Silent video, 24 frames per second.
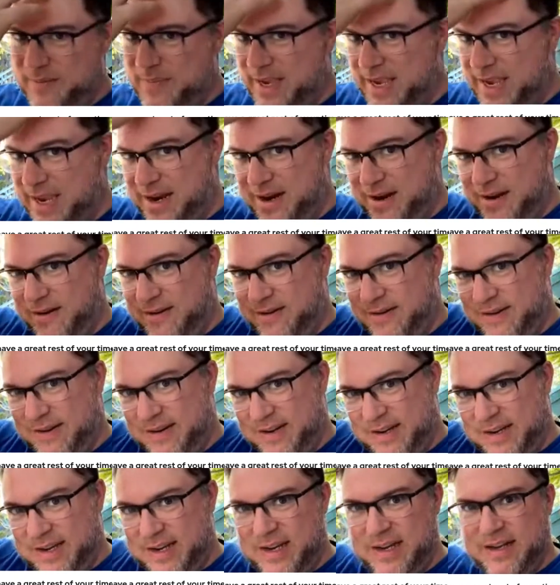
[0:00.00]
My hair.
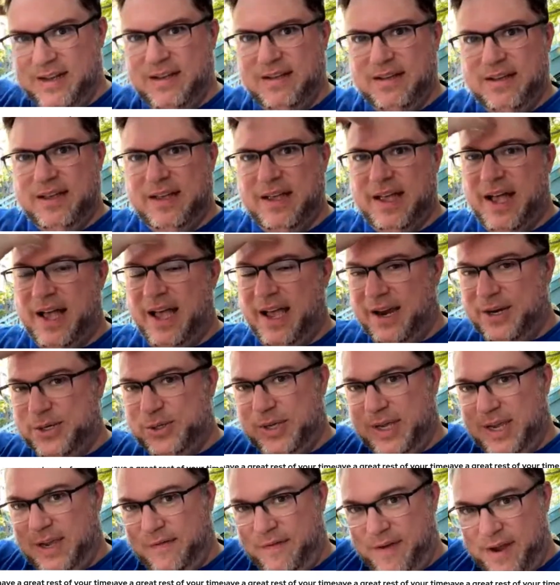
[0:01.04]
I
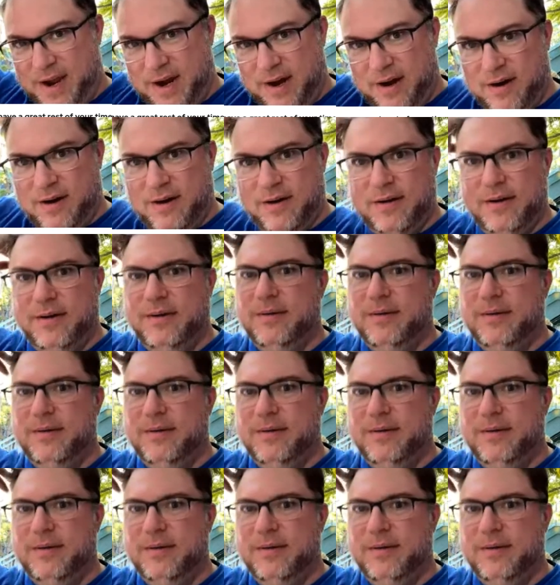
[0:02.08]
actually have hair.